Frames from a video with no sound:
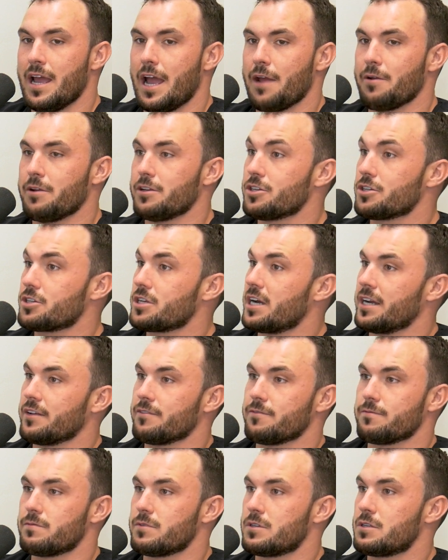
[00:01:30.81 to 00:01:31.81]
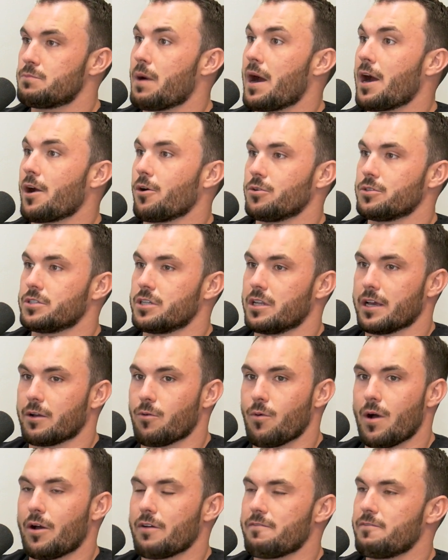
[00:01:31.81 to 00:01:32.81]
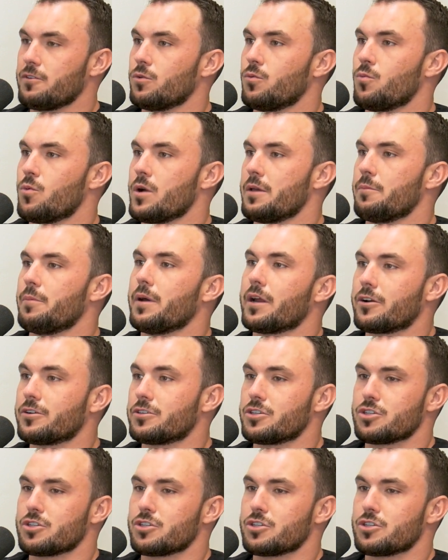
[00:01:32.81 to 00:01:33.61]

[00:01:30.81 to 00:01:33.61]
and it just kind of spiraled to like, wow, I feel way better.